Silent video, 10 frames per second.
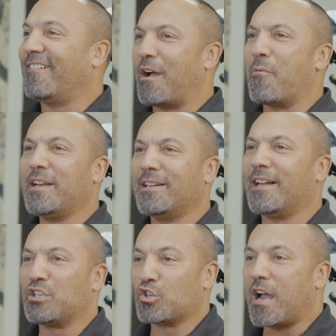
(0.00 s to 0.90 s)
I went in
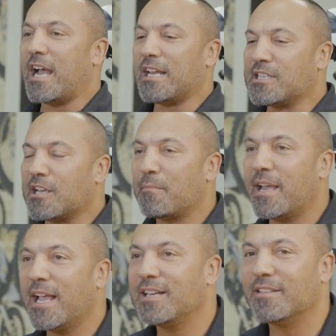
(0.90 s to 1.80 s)
and I stuck
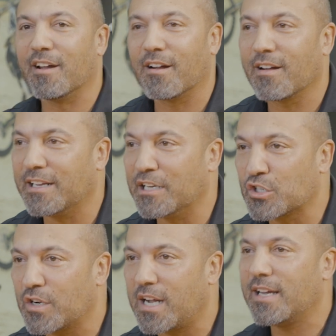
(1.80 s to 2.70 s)
my head in there and I
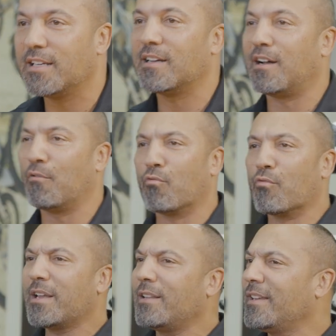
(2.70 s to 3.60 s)
tried a
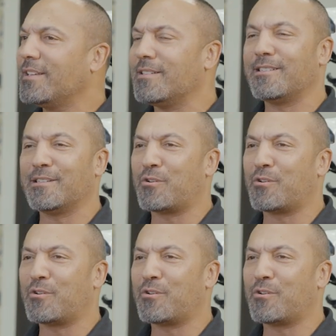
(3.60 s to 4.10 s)
really